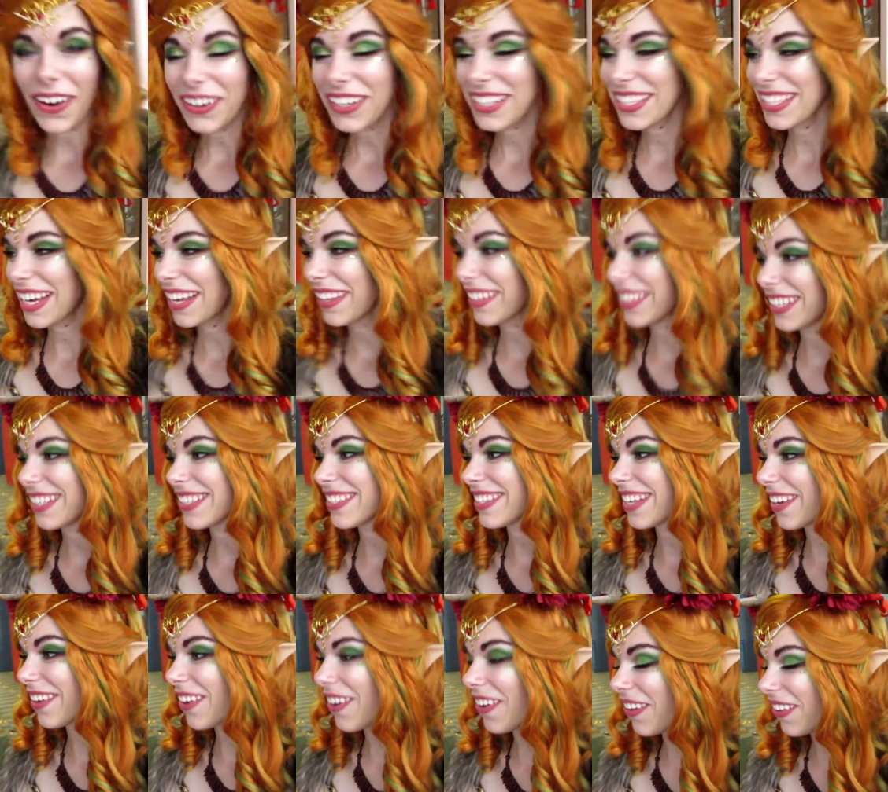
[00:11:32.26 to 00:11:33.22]
artist alley is
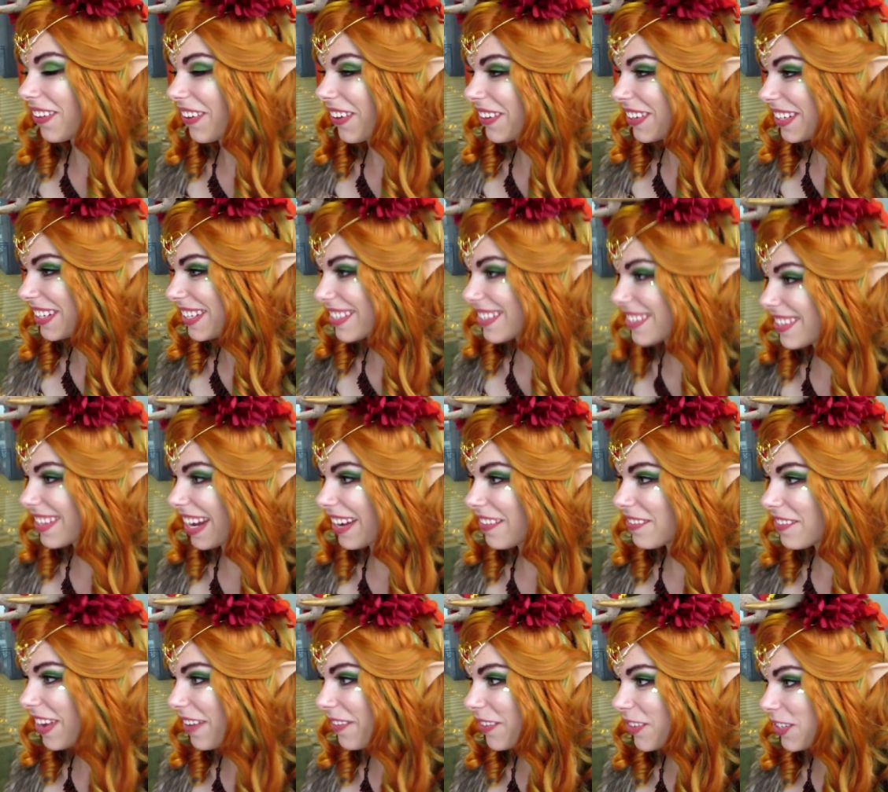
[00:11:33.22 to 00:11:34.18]
like all artists that
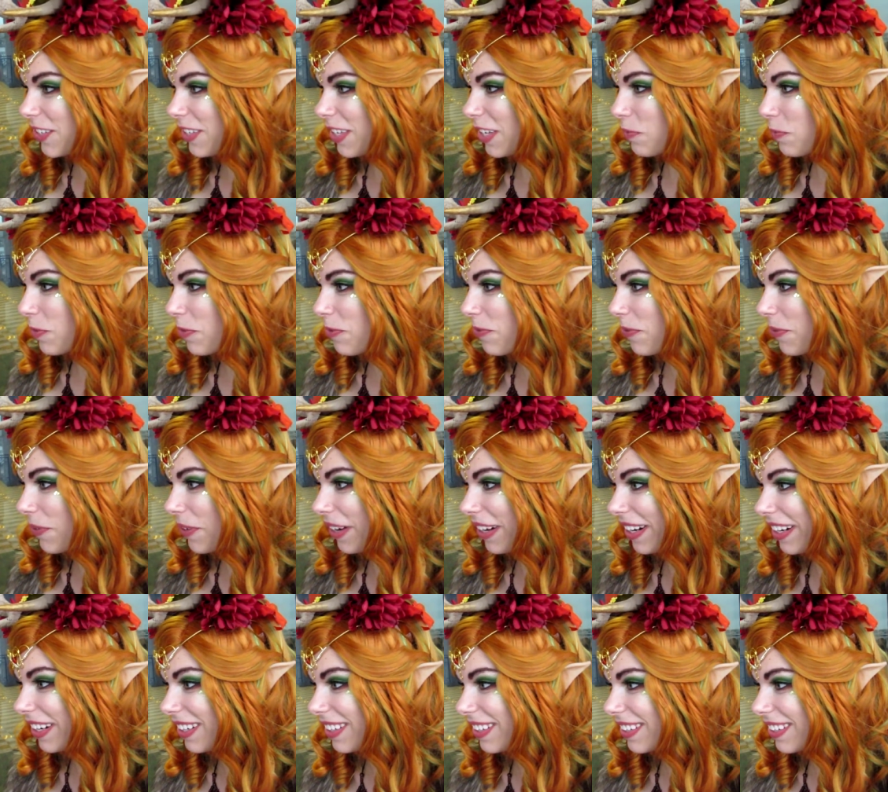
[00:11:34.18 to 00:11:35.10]
I've never seen before,